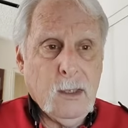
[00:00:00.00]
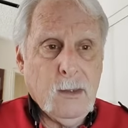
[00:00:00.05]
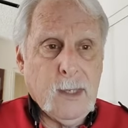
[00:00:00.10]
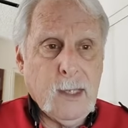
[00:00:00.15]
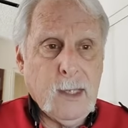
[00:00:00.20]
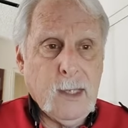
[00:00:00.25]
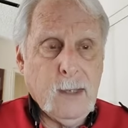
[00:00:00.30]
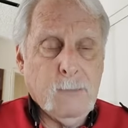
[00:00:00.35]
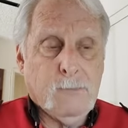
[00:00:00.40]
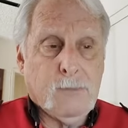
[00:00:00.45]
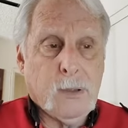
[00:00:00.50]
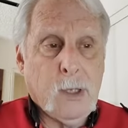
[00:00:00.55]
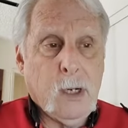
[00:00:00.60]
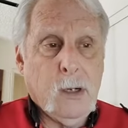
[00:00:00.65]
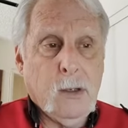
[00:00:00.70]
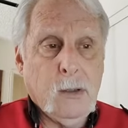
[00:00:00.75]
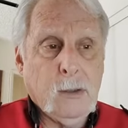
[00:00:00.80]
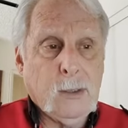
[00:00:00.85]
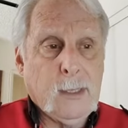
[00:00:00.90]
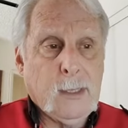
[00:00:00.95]
The
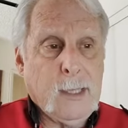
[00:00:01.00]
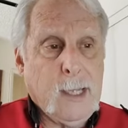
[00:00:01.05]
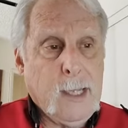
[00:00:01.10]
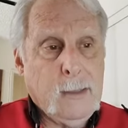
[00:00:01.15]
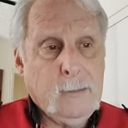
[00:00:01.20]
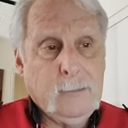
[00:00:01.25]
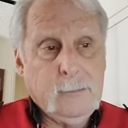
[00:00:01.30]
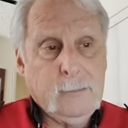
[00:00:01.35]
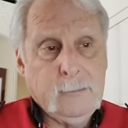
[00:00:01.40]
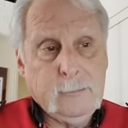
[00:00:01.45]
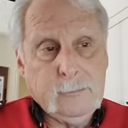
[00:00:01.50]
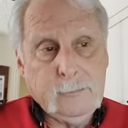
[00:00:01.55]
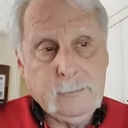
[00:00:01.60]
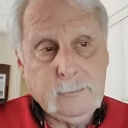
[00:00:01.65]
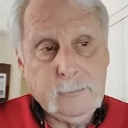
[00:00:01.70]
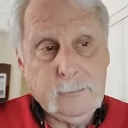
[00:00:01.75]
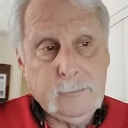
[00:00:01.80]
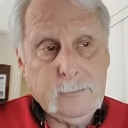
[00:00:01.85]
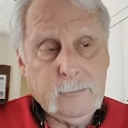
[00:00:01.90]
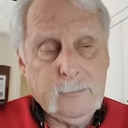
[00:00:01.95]
Pro, again,
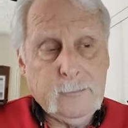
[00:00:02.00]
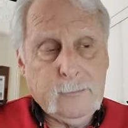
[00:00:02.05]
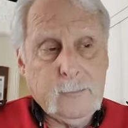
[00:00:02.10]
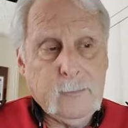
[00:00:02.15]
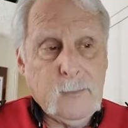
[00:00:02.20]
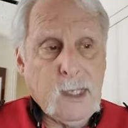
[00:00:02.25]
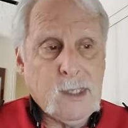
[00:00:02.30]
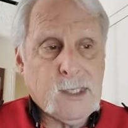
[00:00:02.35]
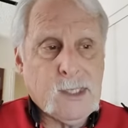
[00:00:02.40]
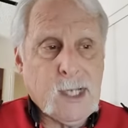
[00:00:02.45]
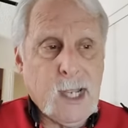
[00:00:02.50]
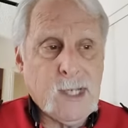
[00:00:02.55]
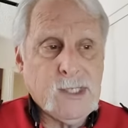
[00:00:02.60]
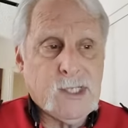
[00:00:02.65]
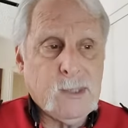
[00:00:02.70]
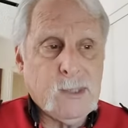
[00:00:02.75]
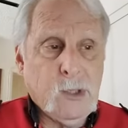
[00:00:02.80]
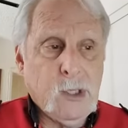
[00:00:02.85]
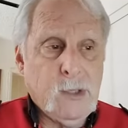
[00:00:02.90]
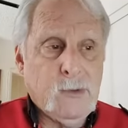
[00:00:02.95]
it's gotten
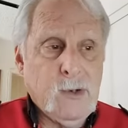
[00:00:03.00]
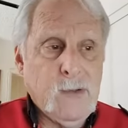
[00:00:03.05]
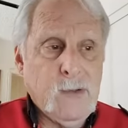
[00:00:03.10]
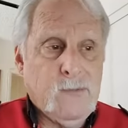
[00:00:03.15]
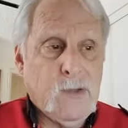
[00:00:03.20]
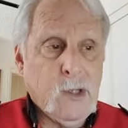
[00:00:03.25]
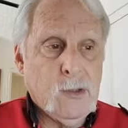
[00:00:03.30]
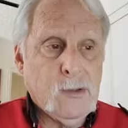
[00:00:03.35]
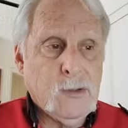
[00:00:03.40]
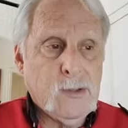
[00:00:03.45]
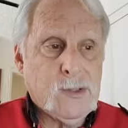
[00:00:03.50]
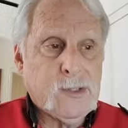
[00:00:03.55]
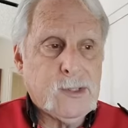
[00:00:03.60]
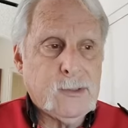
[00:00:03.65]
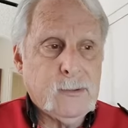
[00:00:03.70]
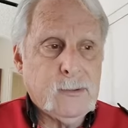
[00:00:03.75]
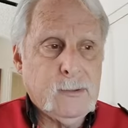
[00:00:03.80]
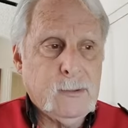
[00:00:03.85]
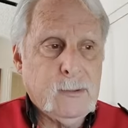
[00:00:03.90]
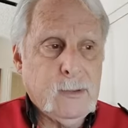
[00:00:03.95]
some good
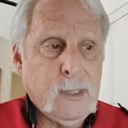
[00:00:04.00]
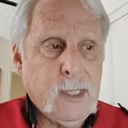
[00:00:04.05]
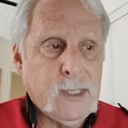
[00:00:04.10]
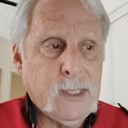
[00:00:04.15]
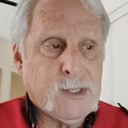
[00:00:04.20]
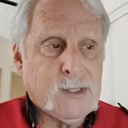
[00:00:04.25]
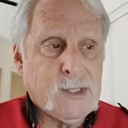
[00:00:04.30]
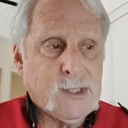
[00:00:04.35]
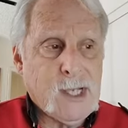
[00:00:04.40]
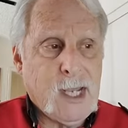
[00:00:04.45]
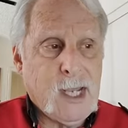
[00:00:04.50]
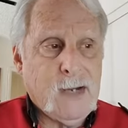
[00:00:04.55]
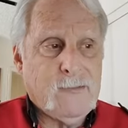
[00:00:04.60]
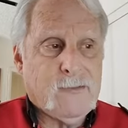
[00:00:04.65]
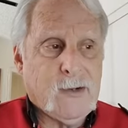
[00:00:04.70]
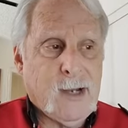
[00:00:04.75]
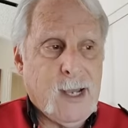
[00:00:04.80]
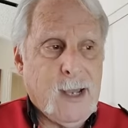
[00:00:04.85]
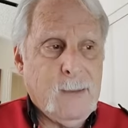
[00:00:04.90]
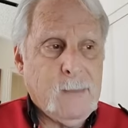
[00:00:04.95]
reviews. It's designed
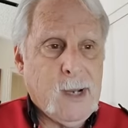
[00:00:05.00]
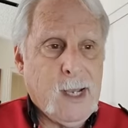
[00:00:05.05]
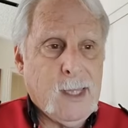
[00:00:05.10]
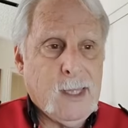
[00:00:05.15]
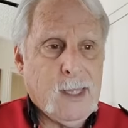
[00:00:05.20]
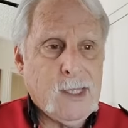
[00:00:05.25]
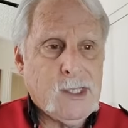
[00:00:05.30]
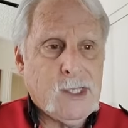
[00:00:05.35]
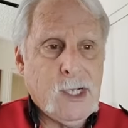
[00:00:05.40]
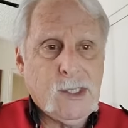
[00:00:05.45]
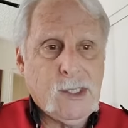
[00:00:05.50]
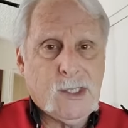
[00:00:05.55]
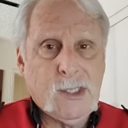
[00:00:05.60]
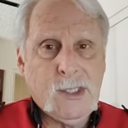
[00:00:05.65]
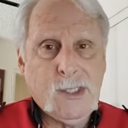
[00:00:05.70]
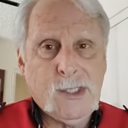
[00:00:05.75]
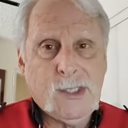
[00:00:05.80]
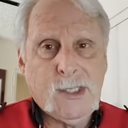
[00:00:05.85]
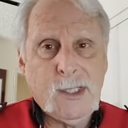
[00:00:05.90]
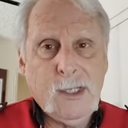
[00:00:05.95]
for high mileage
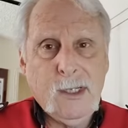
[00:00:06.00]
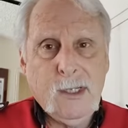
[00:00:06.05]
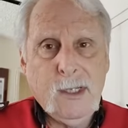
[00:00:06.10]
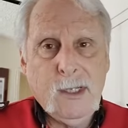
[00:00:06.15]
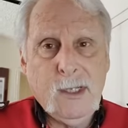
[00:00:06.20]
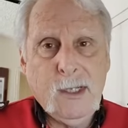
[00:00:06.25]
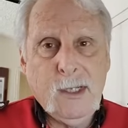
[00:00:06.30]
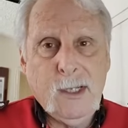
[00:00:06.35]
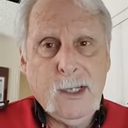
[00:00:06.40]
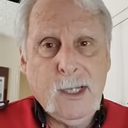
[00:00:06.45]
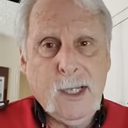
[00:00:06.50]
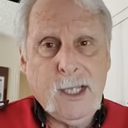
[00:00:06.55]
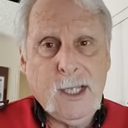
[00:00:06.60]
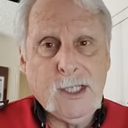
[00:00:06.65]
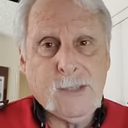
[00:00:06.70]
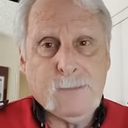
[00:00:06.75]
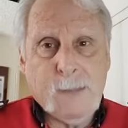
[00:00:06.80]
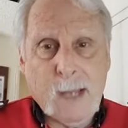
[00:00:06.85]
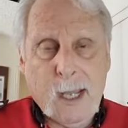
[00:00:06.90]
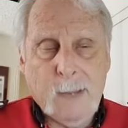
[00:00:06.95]
engines.
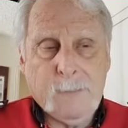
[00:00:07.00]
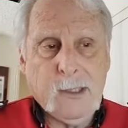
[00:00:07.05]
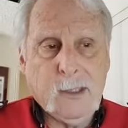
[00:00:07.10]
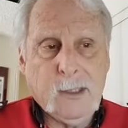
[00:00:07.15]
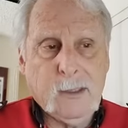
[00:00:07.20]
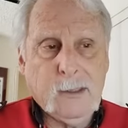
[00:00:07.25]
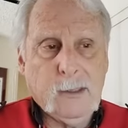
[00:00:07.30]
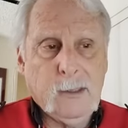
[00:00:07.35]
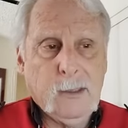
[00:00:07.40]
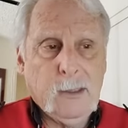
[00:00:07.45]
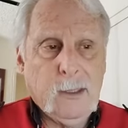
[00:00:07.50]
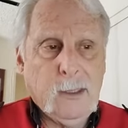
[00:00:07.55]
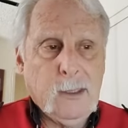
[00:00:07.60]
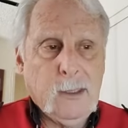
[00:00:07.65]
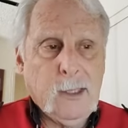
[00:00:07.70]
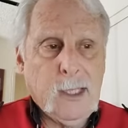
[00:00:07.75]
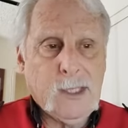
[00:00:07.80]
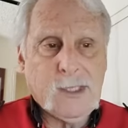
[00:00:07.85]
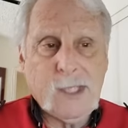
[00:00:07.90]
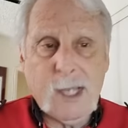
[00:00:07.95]
It's popular.
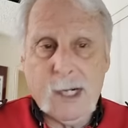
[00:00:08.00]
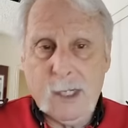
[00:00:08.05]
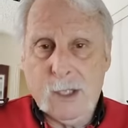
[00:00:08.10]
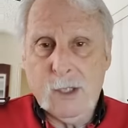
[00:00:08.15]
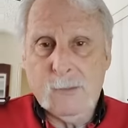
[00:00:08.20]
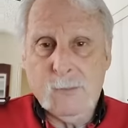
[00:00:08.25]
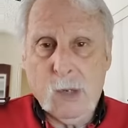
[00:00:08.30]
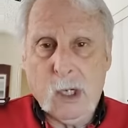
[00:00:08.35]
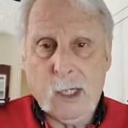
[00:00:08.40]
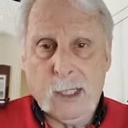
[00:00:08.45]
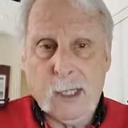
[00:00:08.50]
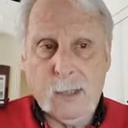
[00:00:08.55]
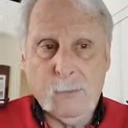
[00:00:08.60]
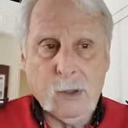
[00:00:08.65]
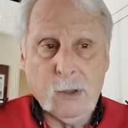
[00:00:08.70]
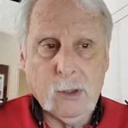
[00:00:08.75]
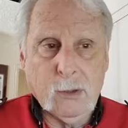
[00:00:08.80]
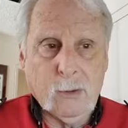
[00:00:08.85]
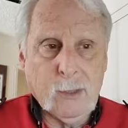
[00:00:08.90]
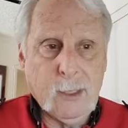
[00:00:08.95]
It's got a good marketing
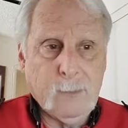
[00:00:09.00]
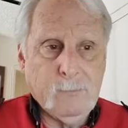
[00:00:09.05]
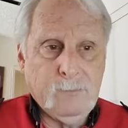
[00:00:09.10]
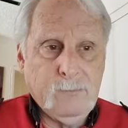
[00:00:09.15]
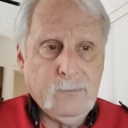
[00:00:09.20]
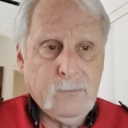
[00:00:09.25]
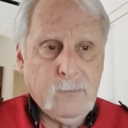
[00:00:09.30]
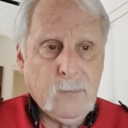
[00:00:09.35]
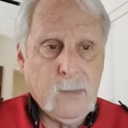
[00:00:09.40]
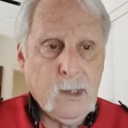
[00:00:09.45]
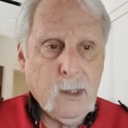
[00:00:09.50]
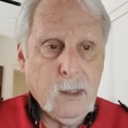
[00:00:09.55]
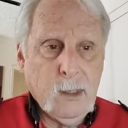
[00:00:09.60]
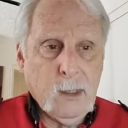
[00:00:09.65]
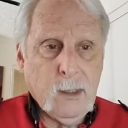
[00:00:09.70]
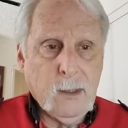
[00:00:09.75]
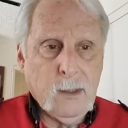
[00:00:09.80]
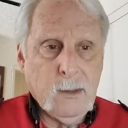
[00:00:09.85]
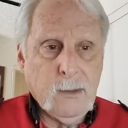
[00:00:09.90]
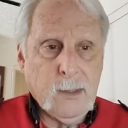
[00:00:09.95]
program.
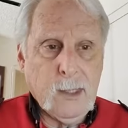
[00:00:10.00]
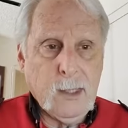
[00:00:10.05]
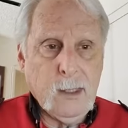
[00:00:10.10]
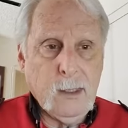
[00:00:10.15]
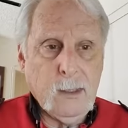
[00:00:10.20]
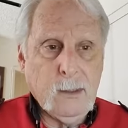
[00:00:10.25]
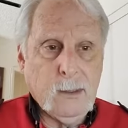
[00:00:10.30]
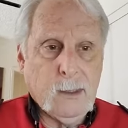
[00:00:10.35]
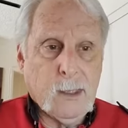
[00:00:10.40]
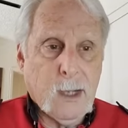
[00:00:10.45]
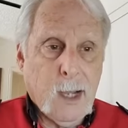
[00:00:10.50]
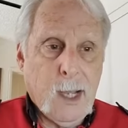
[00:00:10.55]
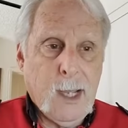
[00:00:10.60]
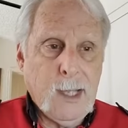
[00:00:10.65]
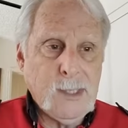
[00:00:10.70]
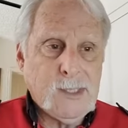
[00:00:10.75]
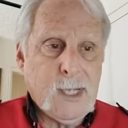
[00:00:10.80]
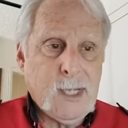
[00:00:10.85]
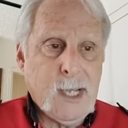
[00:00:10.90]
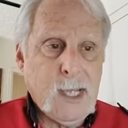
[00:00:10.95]
The
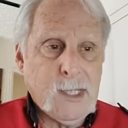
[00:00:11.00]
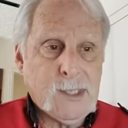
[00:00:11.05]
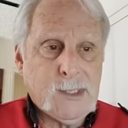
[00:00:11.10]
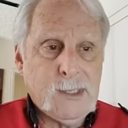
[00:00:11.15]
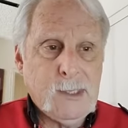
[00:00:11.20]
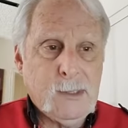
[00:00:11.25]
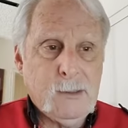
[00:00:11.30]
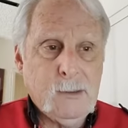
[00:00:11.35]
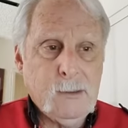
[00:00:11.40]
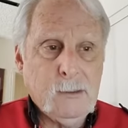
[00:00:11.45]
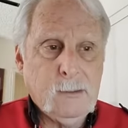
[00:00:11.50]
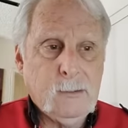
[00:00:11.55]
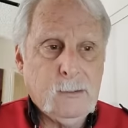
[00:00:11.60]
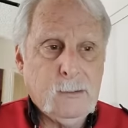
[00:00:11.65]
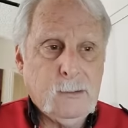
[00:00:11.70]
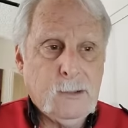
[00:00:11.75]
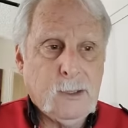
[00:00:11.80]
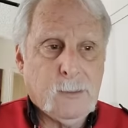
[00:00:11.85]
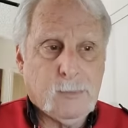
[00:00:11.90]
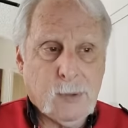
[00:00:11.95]
cons against it,
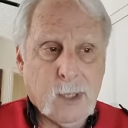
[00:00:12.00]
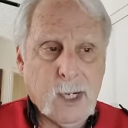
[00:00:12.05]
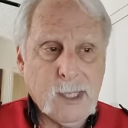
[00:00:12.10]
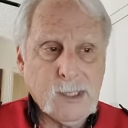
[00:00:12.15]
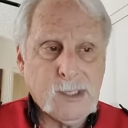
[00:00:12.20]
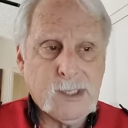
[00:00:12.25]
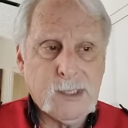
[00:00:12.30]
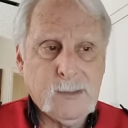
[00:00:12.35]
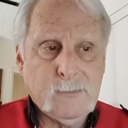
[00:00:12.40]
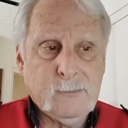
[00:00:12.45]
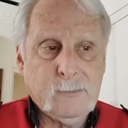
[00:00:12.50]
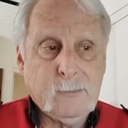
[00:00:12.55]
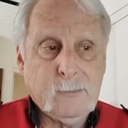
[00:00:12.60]
the price.